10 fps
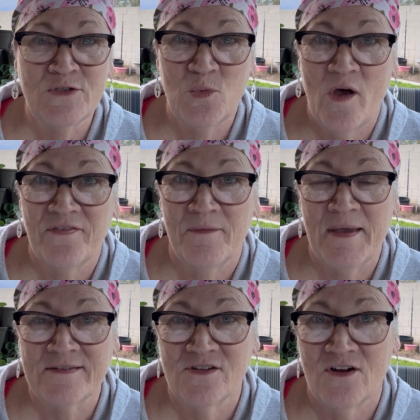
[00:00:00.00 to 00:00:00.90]
what the
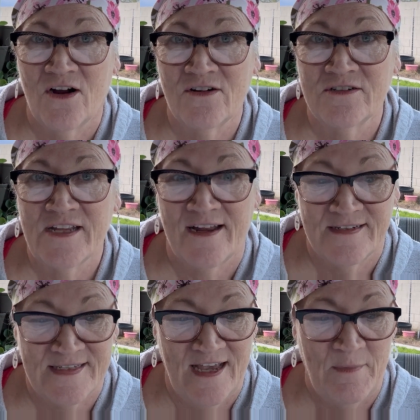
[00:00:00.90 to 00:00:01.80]
master gardeners had
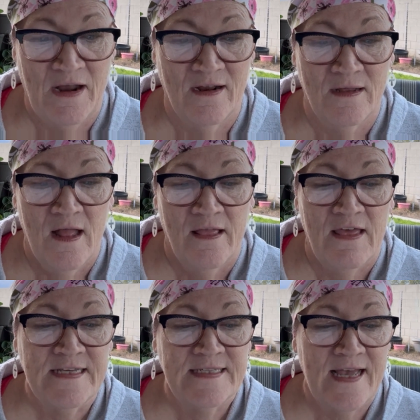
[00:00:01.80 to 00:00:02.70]
to say about it.
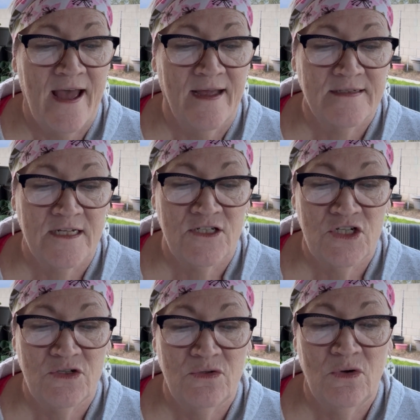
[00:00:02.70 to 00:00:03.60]
They said
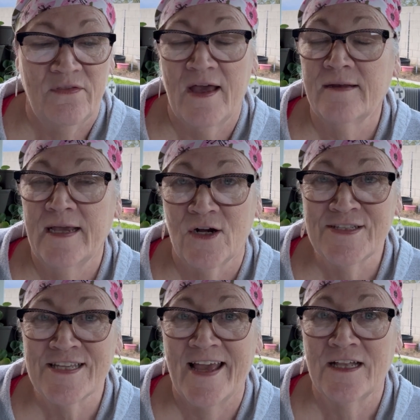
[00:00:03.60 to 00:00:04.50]
that
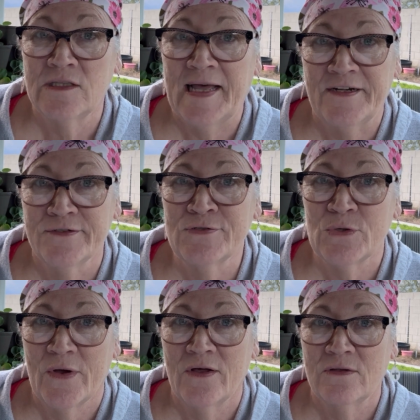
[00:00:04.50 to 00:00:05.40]
carrots like lighter
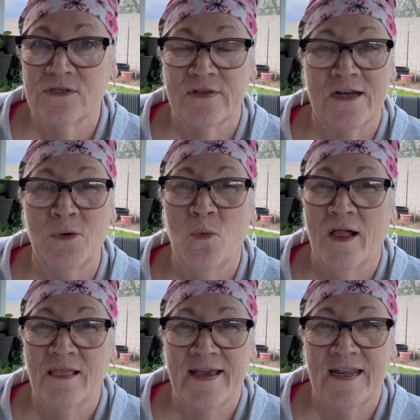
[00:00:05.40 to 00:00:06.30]
soil, so they don't
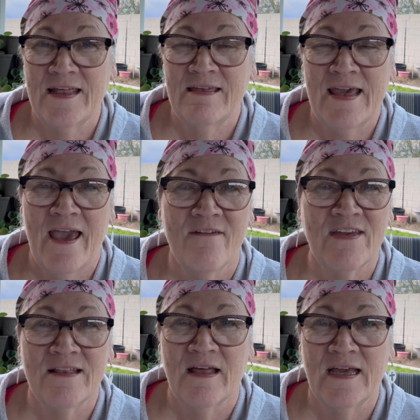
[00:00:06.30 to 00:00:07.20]
want like anything
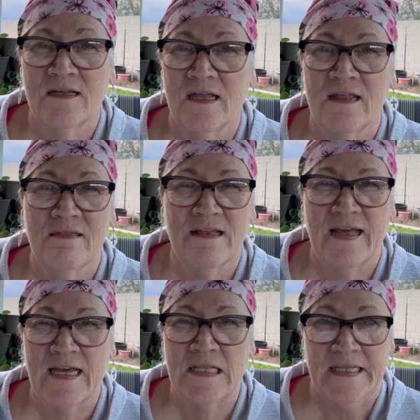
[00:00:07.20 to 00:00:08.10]
heavy, like anything
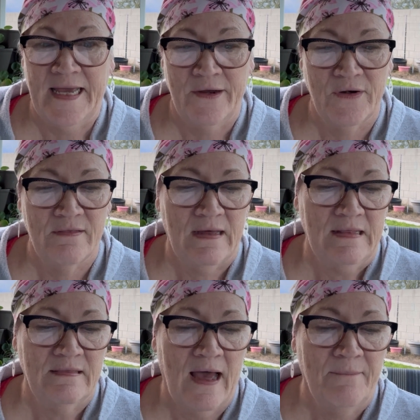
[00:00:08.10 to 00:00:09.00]
like clay or anything
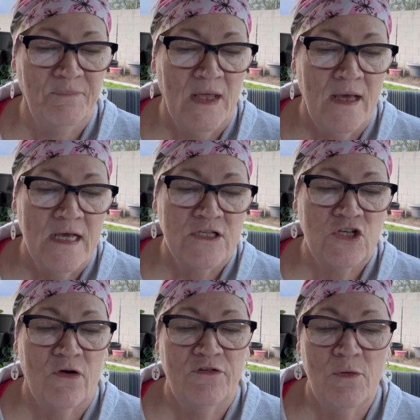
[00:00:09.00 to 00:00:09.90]
like that.
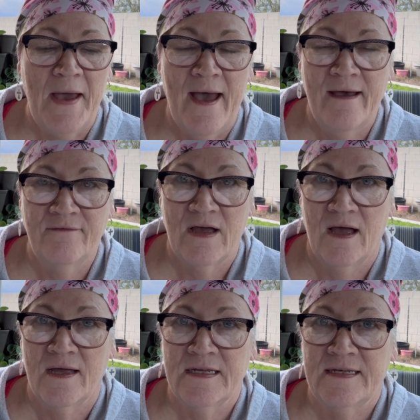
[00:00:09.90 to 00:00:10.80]
So if you have
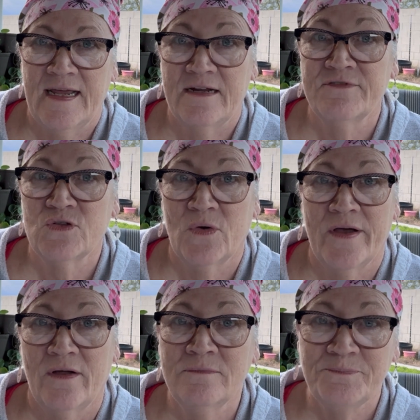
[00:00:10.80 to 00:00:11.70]
a native
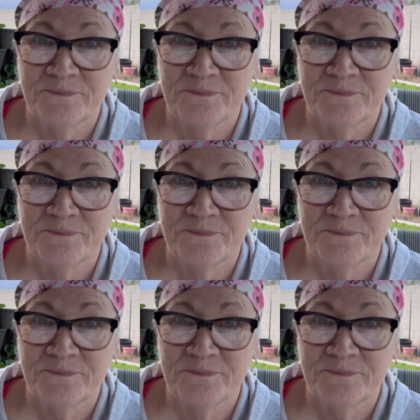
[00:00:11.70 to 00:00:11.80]
soil,